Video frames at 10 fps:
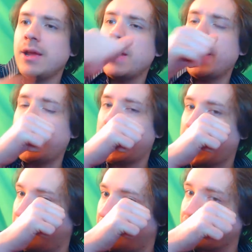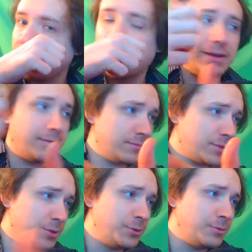
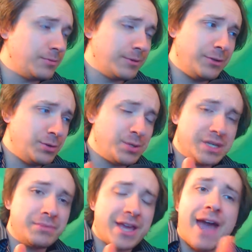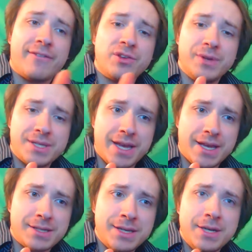You simply have to
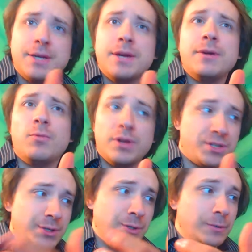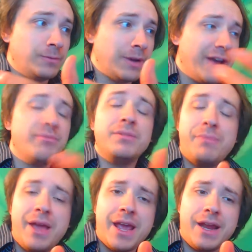exist once you have been
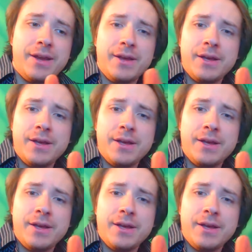made.